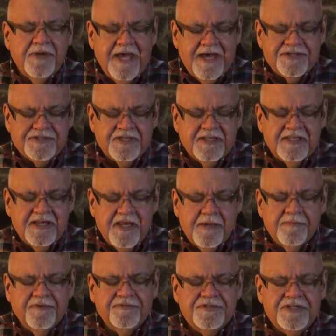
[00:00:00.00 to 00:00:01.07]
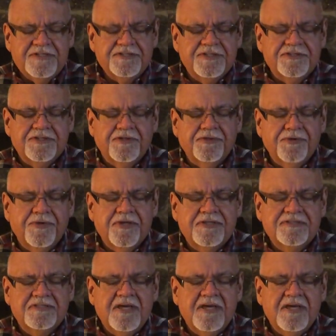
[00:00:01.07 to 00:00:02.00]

We ask in the name of Jesus, our Lord and